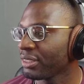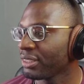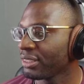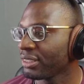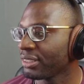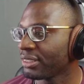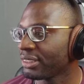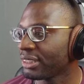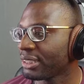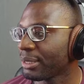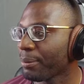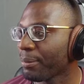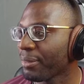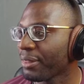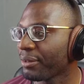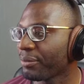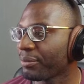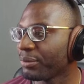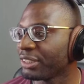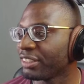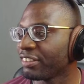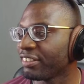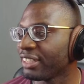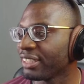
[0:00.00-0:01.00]
Same thing
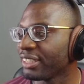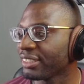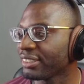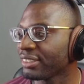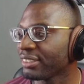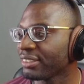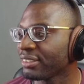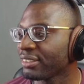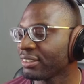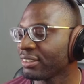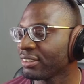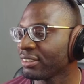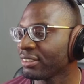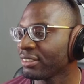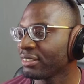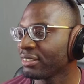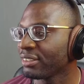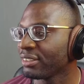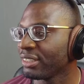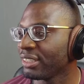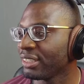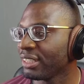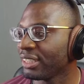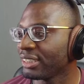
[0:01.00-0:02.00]
with the rest.
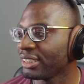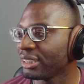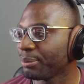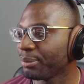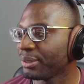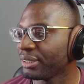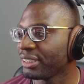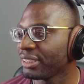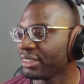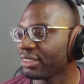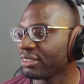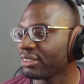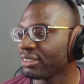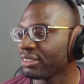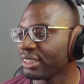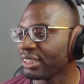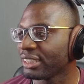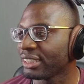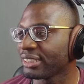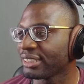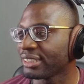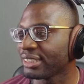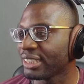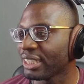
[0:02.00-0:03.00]
The A C P T
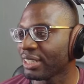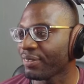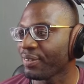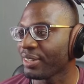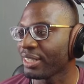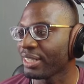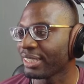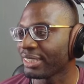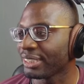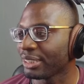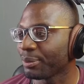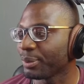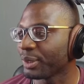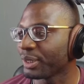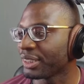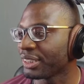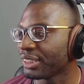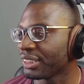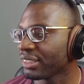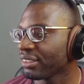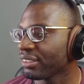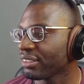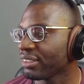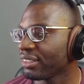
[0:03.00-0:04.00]
says David A C P
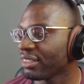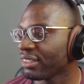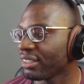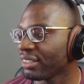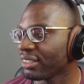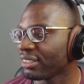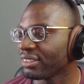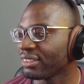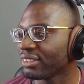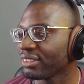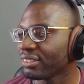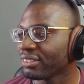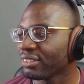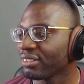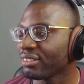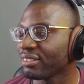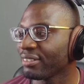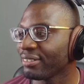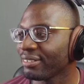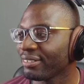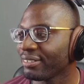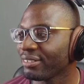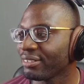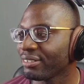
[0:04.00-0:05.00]
T, and
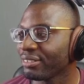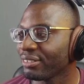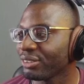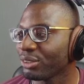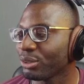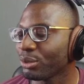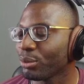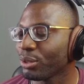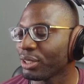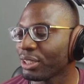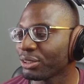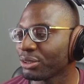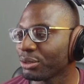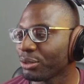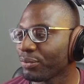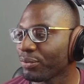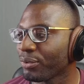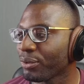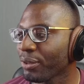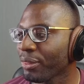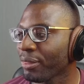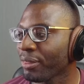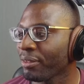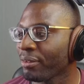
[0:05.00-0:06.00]
so on and so
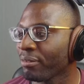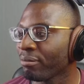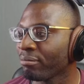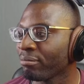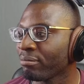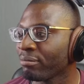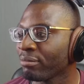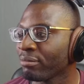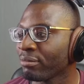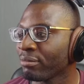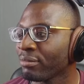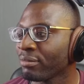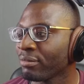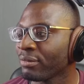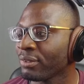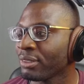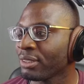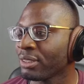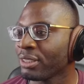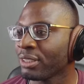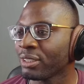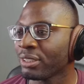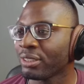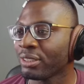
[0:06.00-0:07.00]
forth.
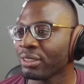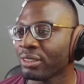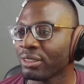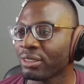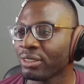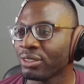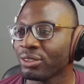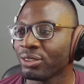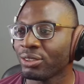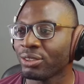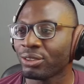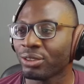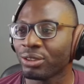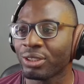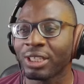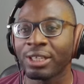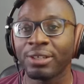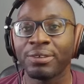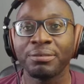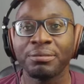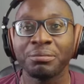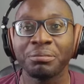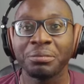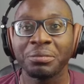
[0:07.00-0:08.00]
So
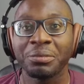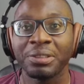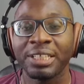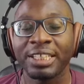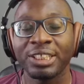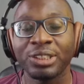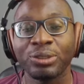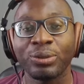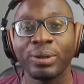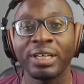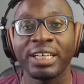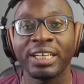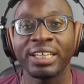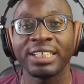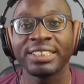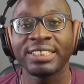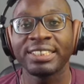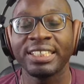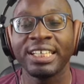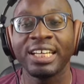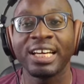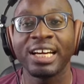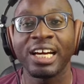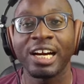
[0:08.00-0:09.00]
now let's go ahead and
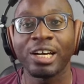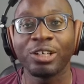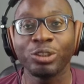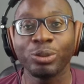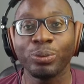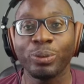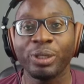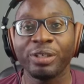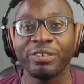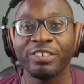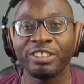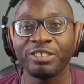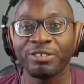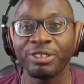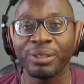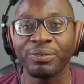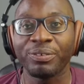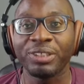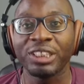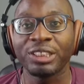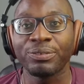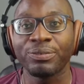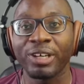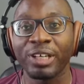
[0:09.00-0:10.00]
see how do we retrieve
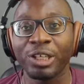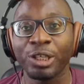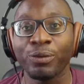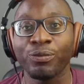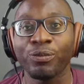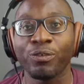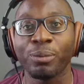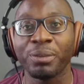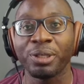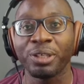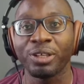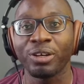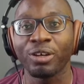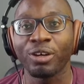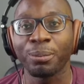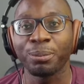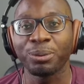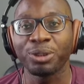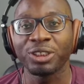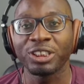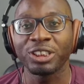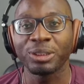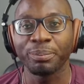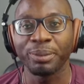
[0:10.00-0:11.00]
this value from the
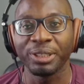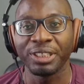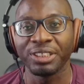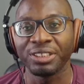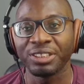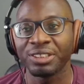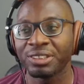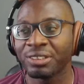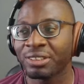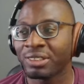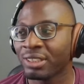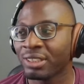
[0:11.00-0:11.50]
options page.